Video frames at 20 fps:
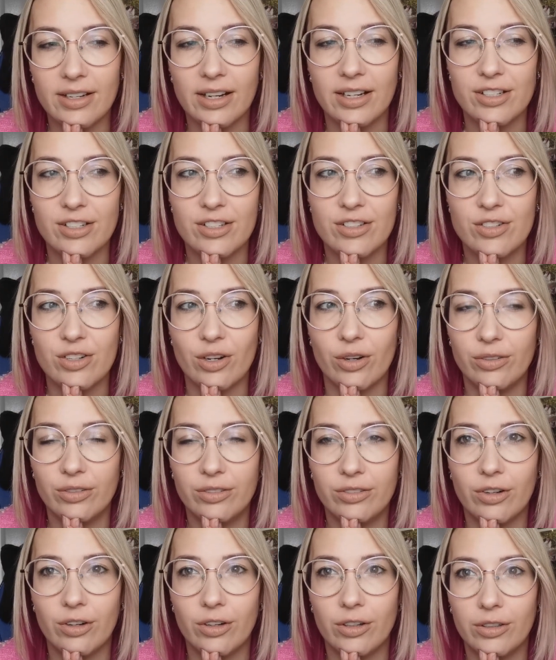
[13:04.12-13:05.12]
I just
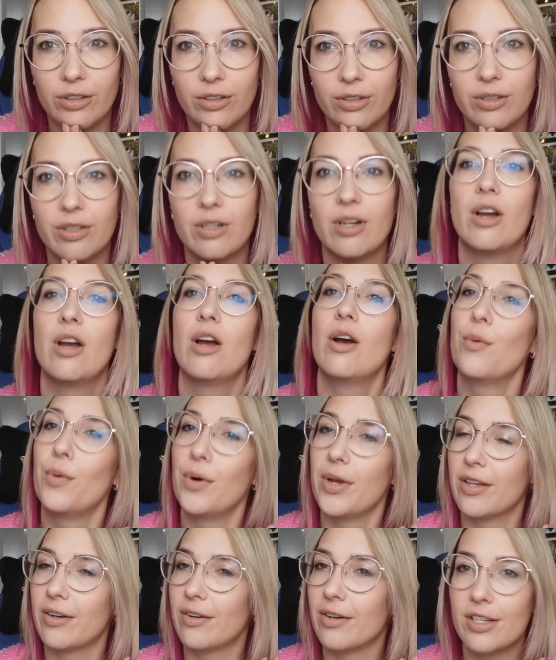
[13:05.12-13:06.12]
don't know
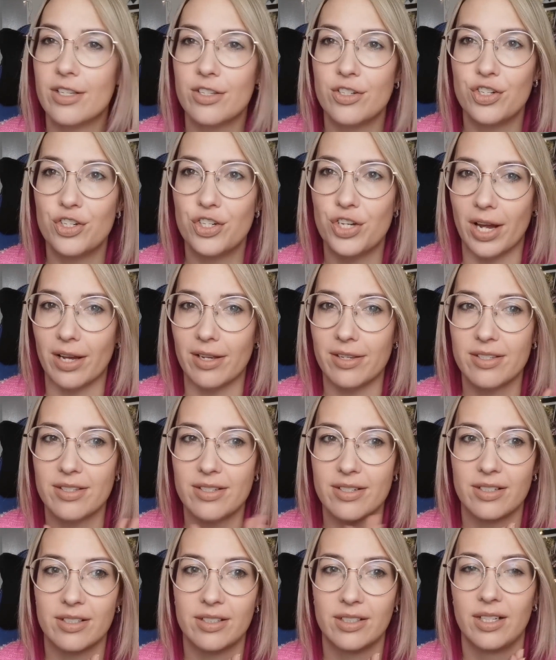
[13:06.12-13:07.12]
whether it's
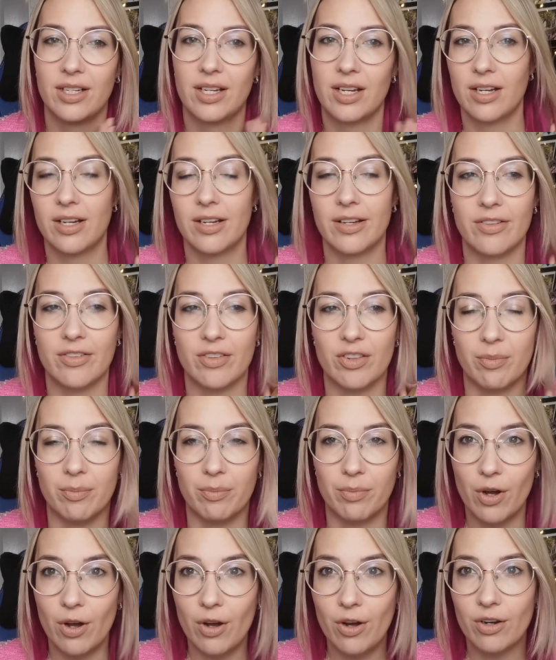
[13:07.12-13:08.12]
just the
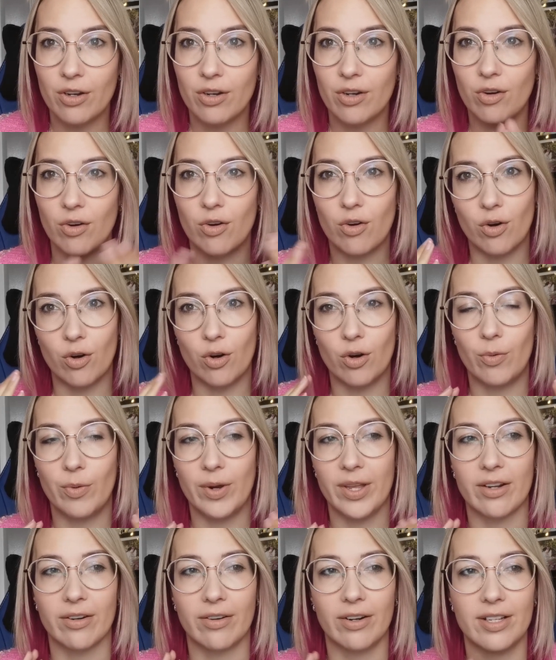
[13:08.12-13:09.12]
book or
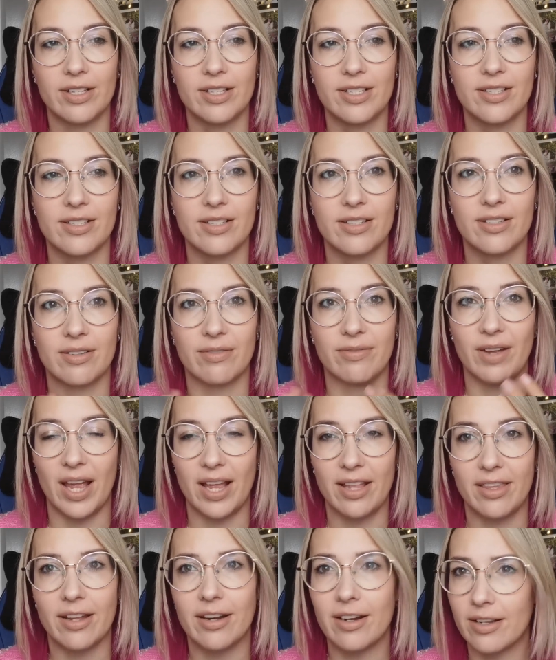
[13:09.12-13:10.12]
whether it's the
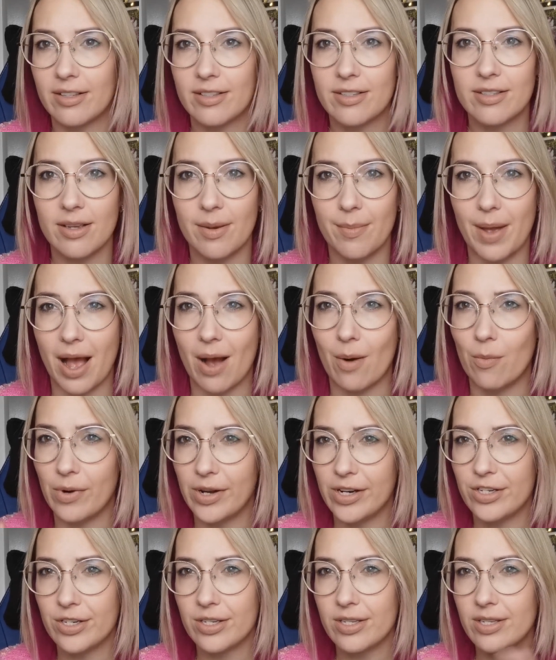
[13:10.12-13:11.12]
fact that it's about
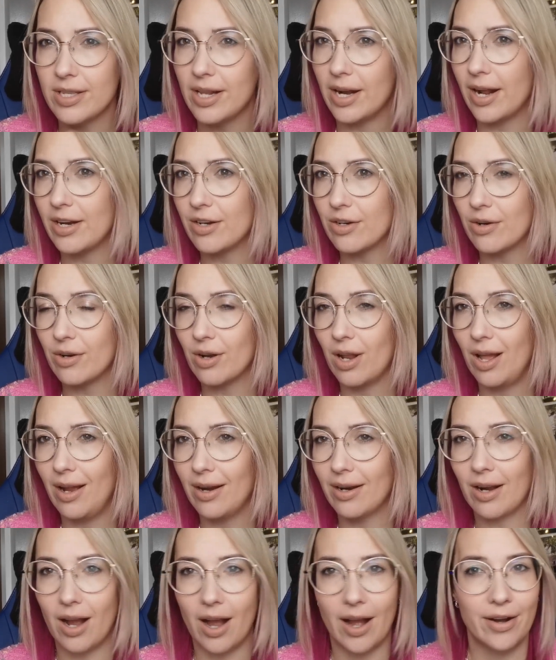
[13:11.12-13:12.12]
witches that I don't
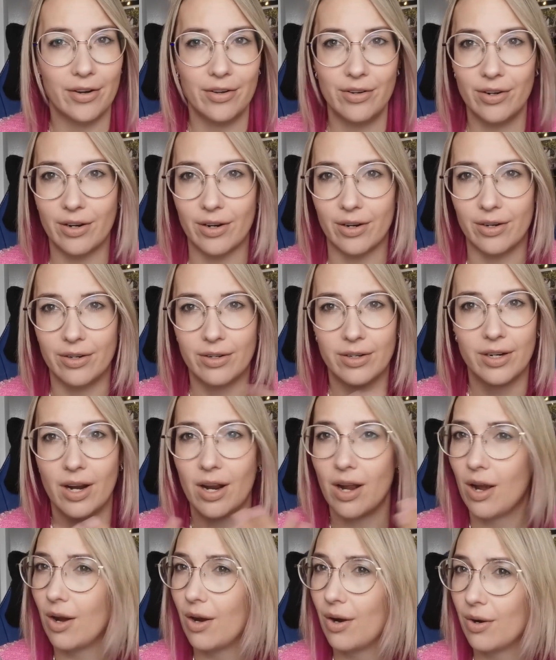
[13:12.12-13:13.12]
like. I don't know.
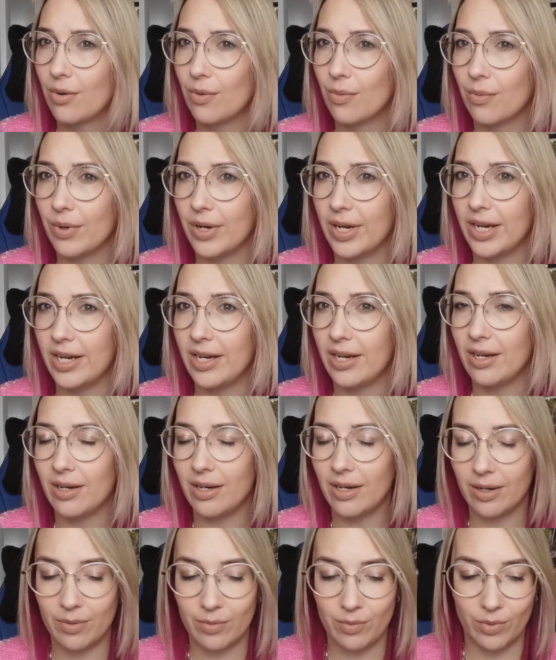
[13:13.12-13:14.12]

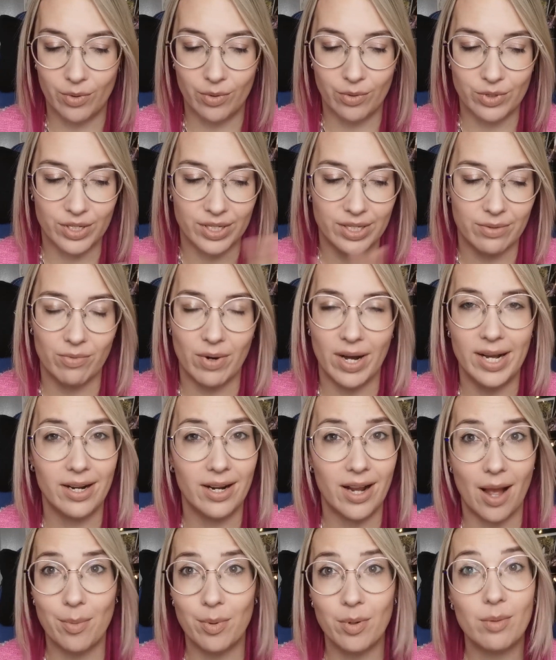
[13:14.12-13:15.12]
We will just read a
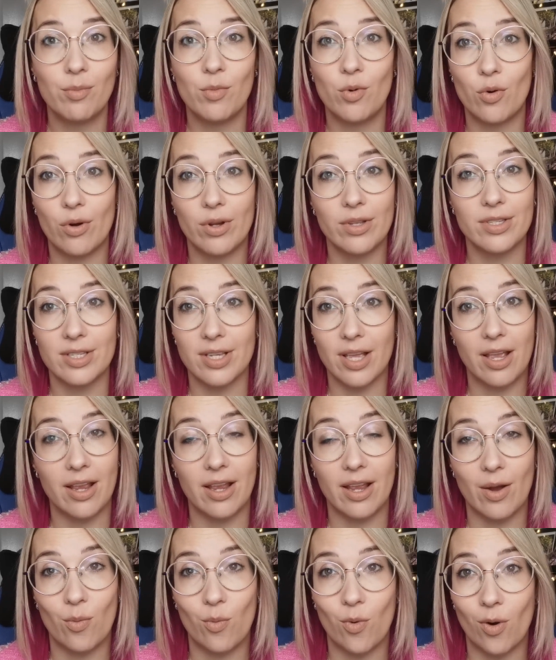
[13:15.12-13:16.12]
couple more and
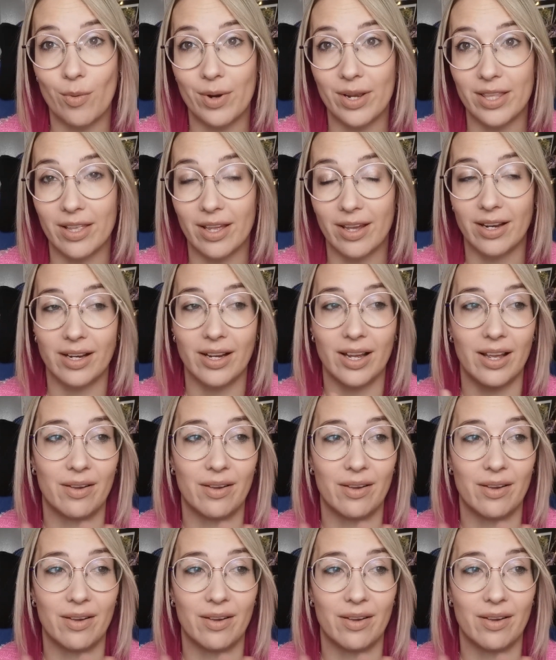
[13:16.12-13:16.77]
see what we think.